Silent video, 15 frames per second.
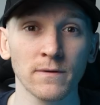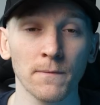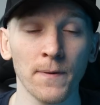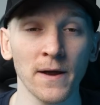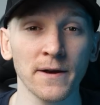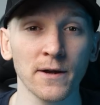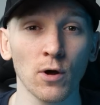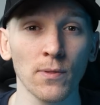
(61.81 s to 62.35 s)

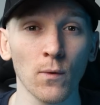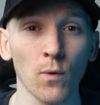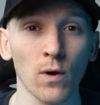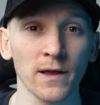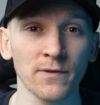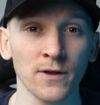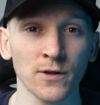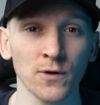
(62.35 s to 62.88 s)
Depending on the
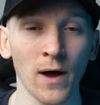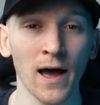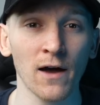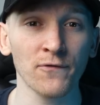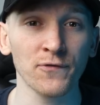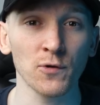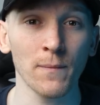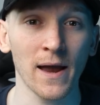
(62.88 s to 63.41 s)
wallet that you
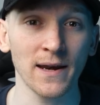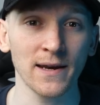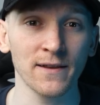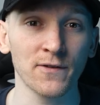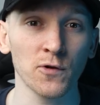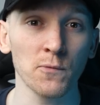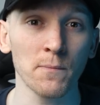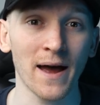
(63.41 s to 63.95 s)
have, you may need
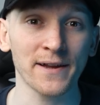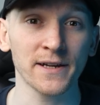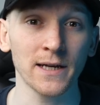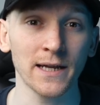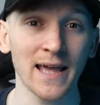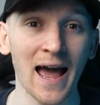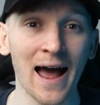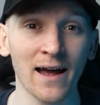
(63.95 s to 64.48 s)
to
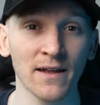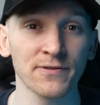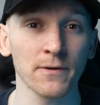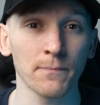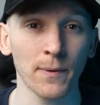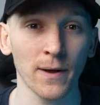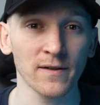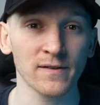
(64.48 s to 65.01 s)
manually add the
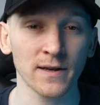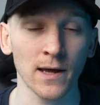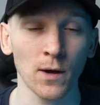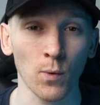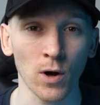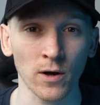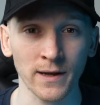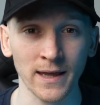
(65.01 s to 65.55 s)
Base
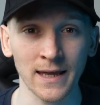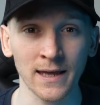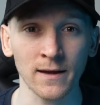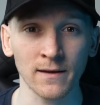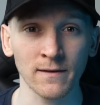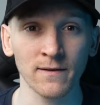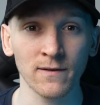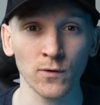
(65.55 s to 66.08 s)
Network
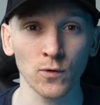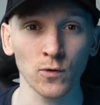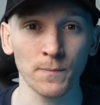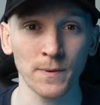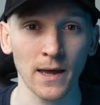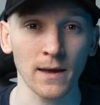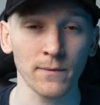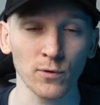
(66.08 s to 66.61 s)
in to
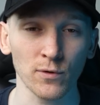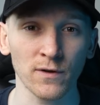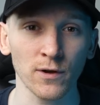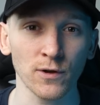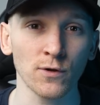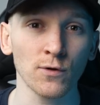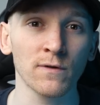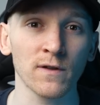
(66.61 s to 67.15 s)
be able to
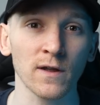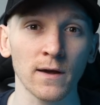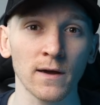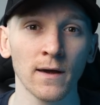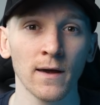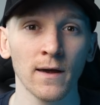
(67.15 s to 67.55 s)
use it